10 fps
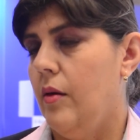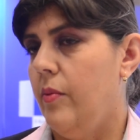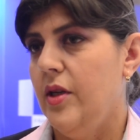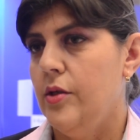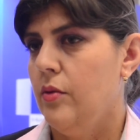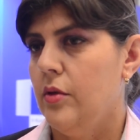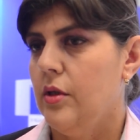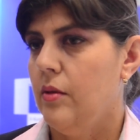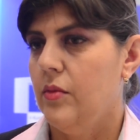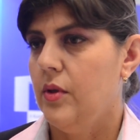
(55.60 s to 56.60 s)
Based on
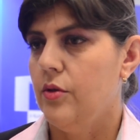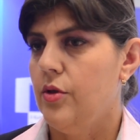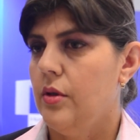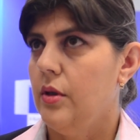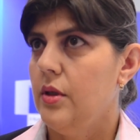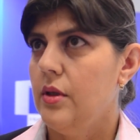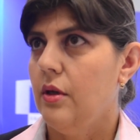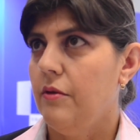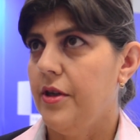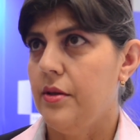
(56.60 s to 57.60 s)
some
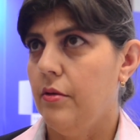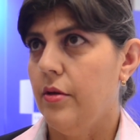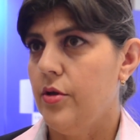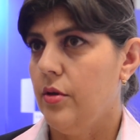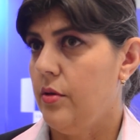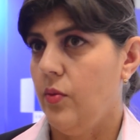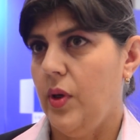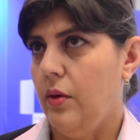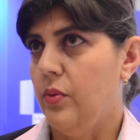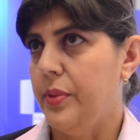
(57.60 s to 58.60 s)
journalistic investigations,
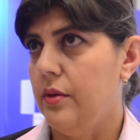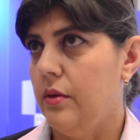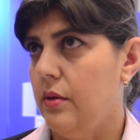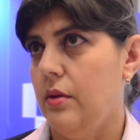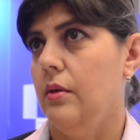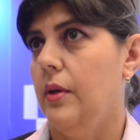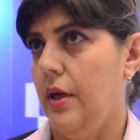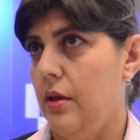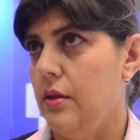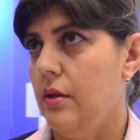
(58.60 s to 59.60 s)
we opened
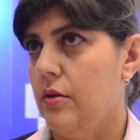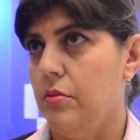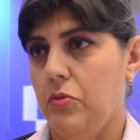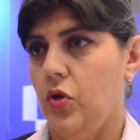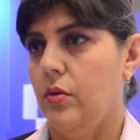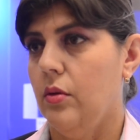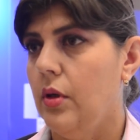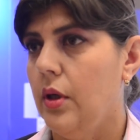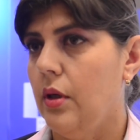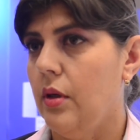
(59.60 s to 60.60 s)
cases, not only in